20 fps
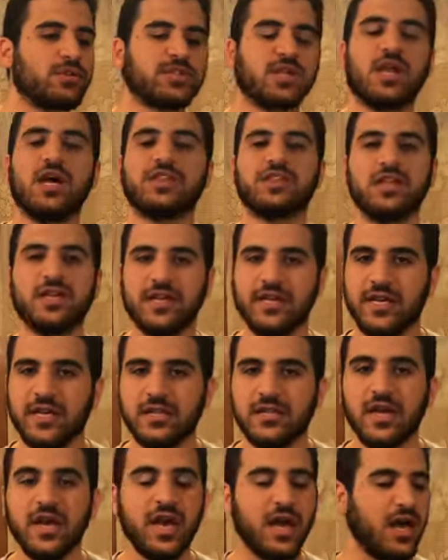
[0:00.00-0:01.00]
Salat
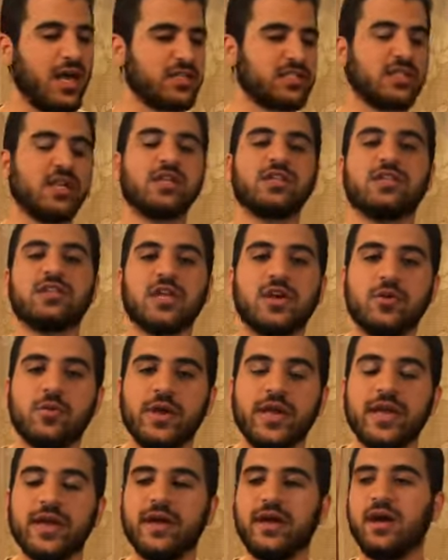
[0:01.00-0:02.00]
al-Eid, Salat
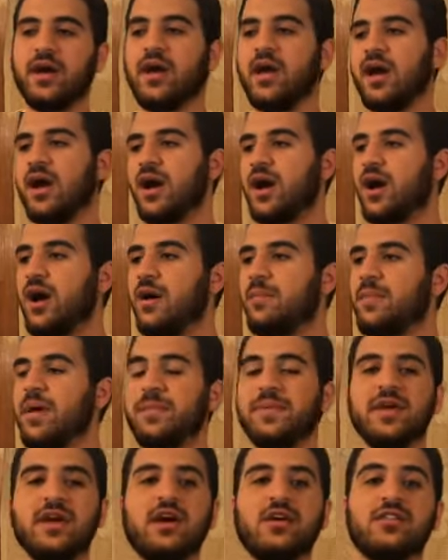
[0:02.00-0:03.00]
al-Tarawih,
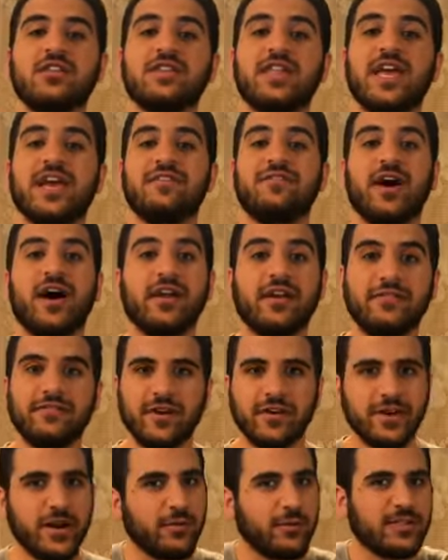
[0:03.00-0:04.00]
maybe on the day of
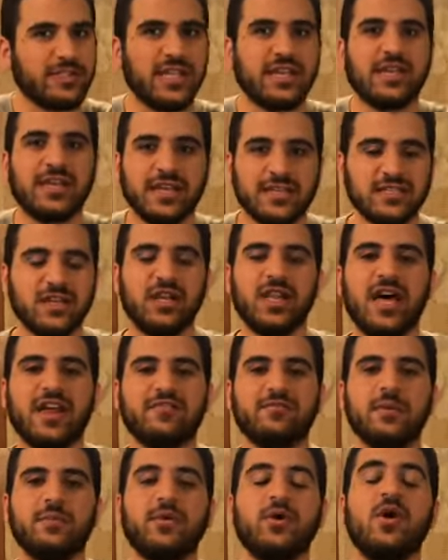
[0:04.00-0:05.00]
Arafah, right, we're standing next to a lot
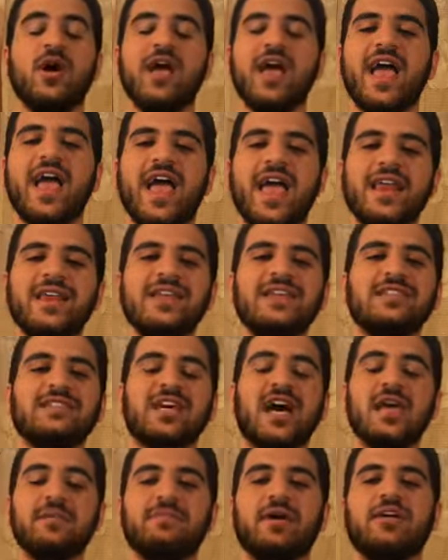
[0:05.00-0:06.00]
of people, any
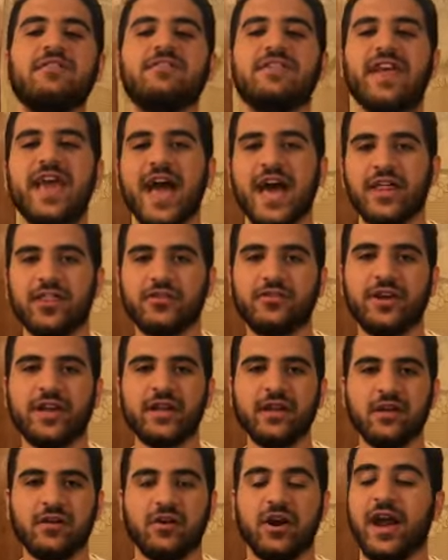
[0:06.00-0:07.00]
type of
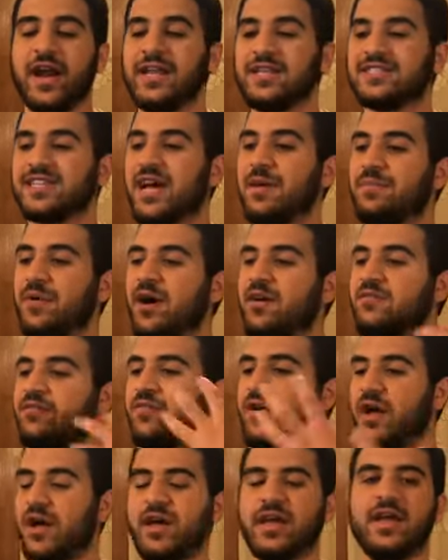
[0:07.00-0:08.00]
gathering or any type of
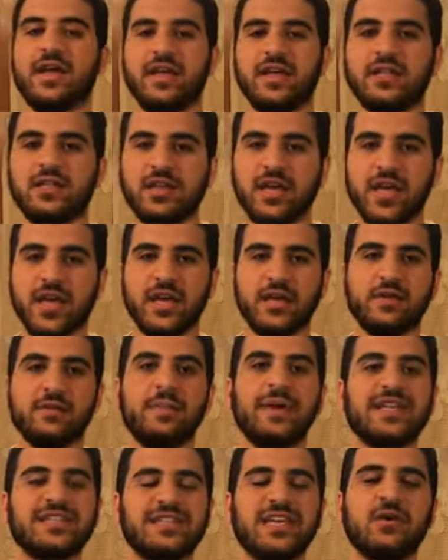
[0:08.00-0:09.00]

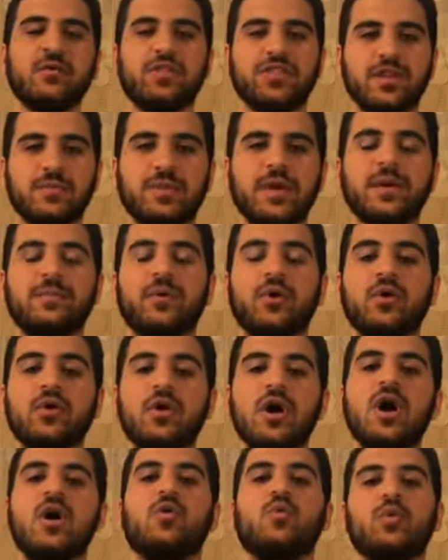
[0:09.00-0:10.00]
mixing with the
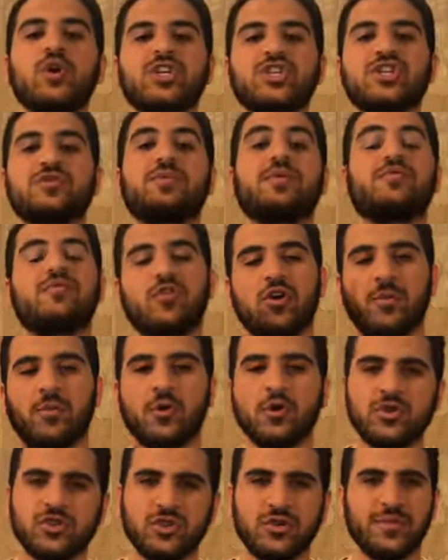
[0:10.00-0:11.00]
people, we should perform
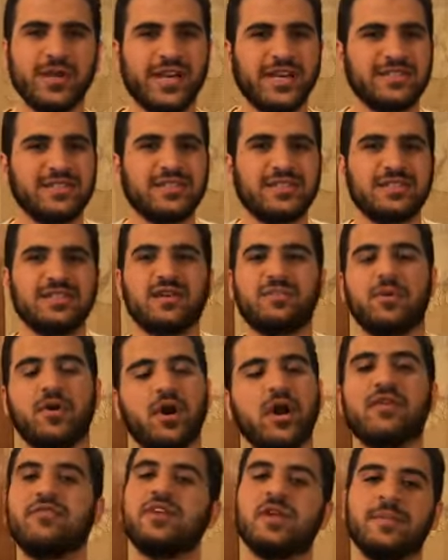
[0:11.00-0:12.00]
ghusl, because this is a
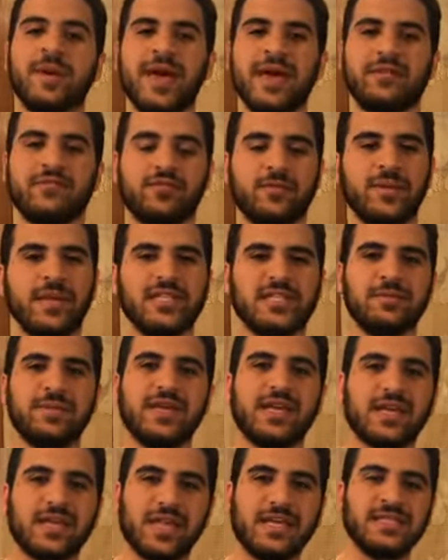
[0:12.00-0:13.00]
part of Iman, for me to be
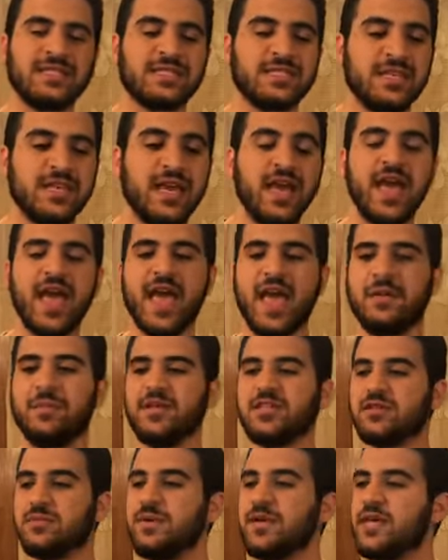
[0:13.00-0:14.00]
cleansy and me
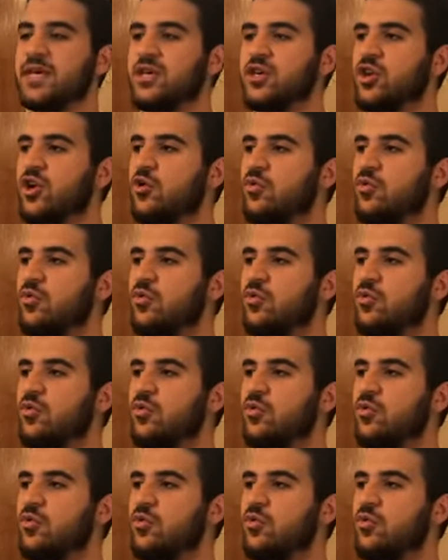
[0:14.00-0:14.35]
to be,